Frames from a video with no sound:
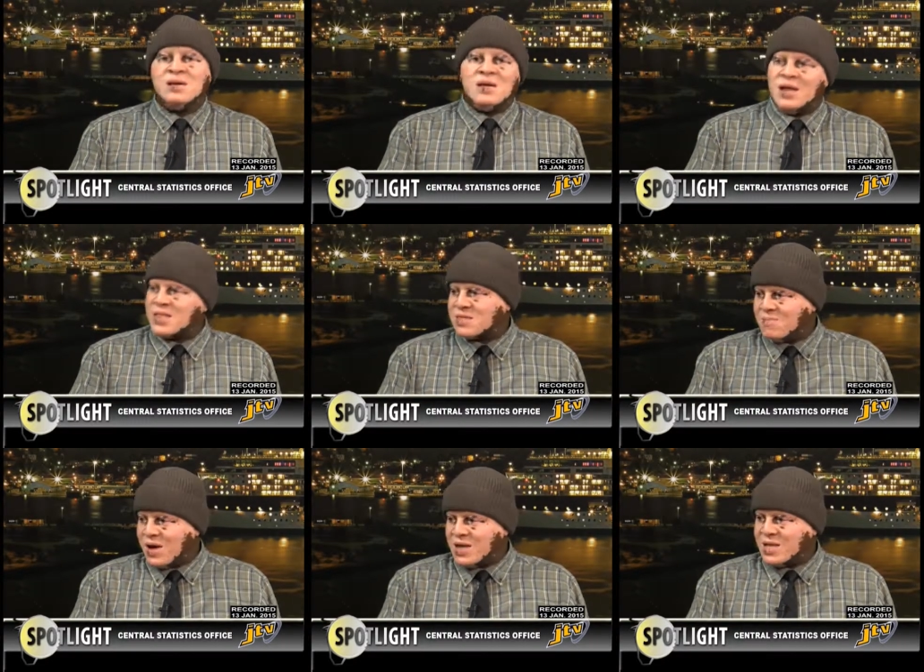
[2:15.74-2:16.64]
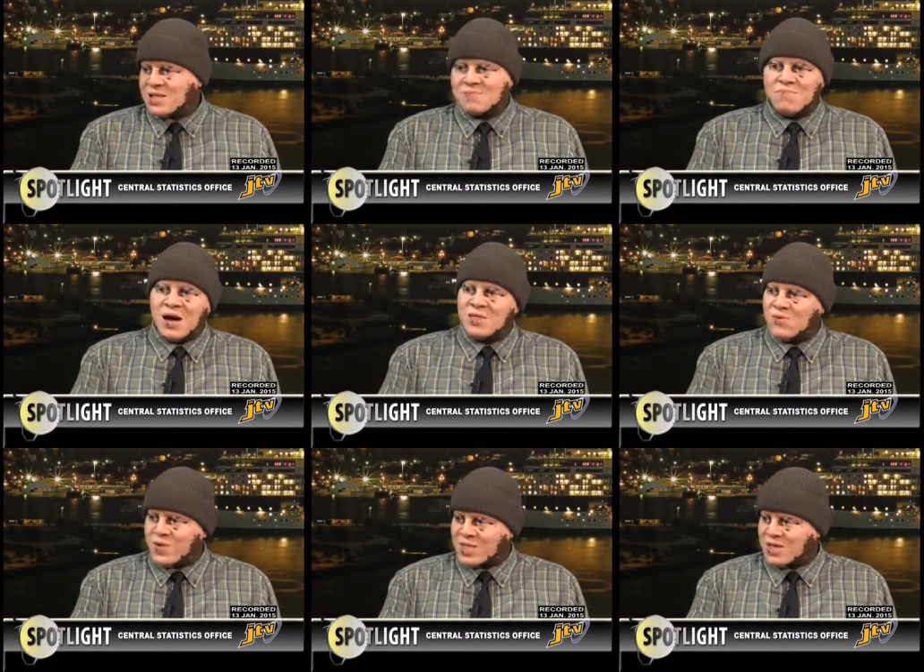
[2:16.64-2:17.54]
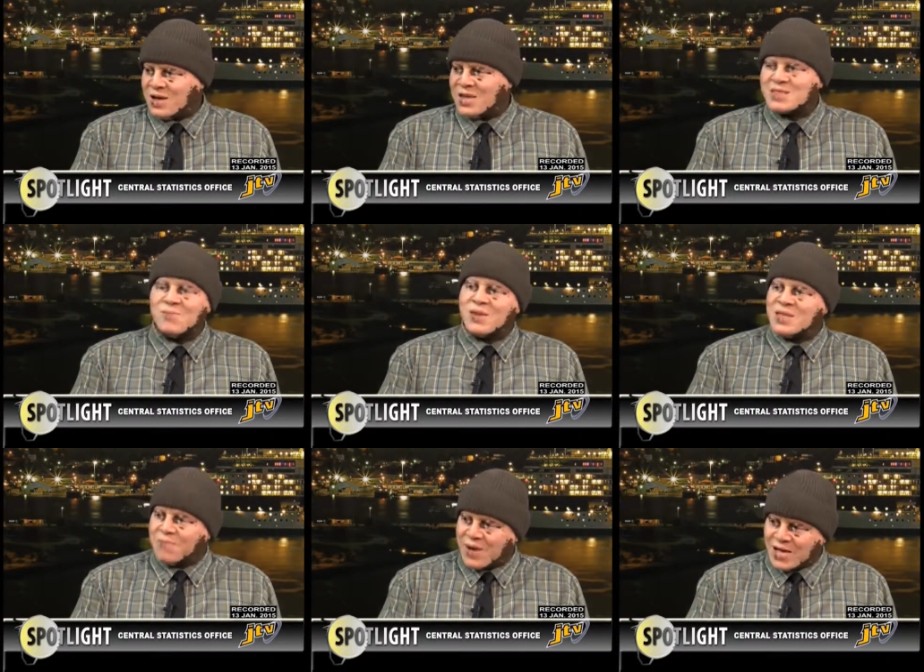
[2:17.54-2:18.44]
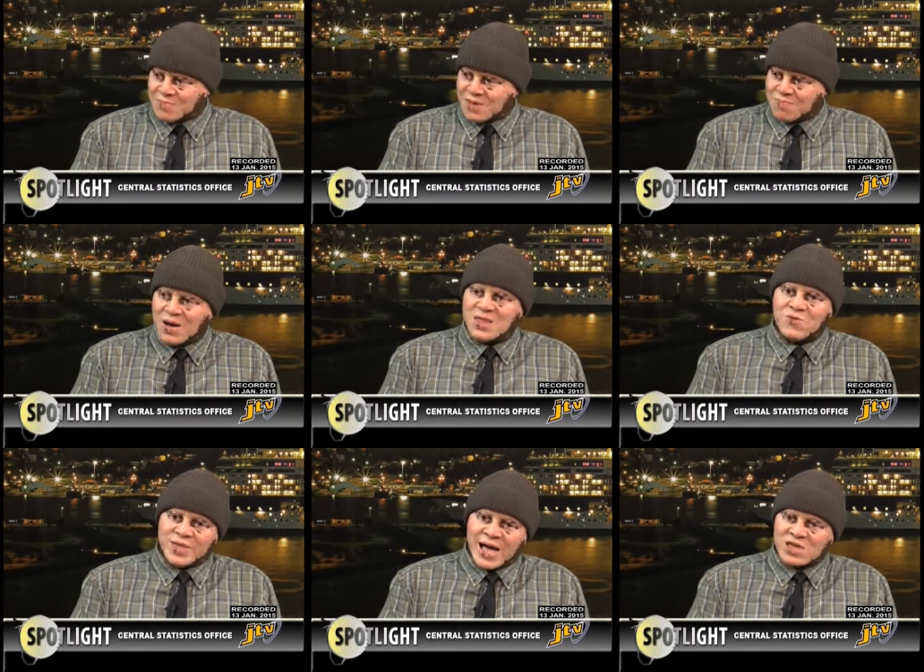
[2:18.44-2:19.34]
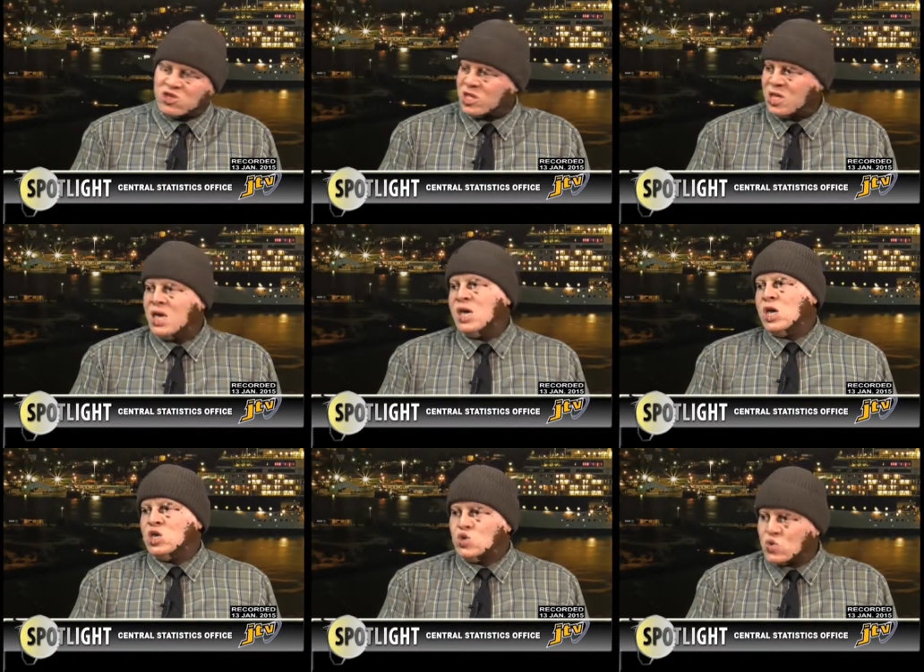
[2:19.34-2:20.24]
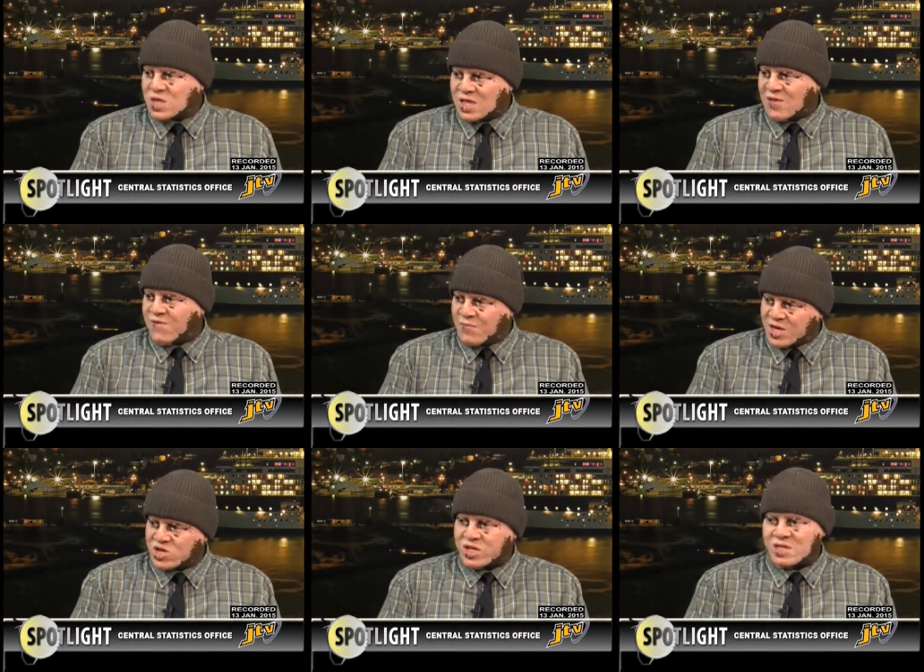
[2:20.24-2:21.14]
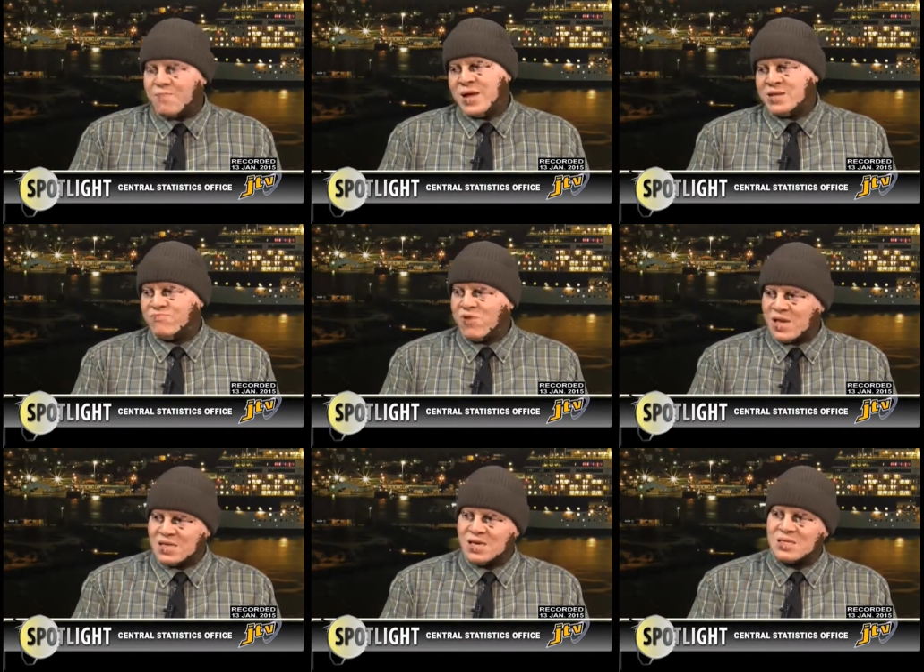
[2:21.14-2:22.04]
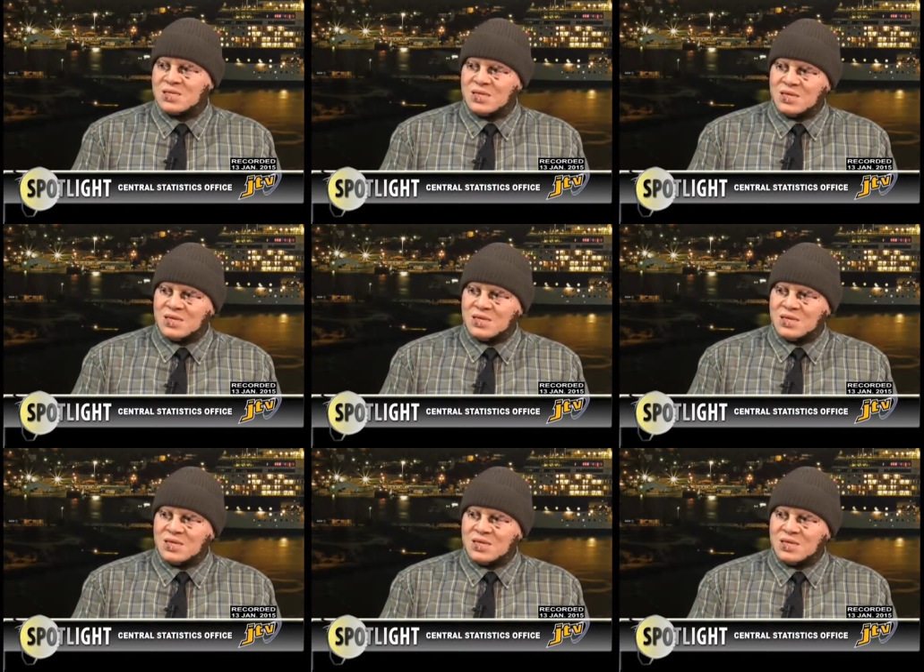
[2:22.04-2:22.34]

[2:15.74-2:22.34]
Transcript: Let somebody else bother with, uh, let some other department bother with actually using the information in the planning process.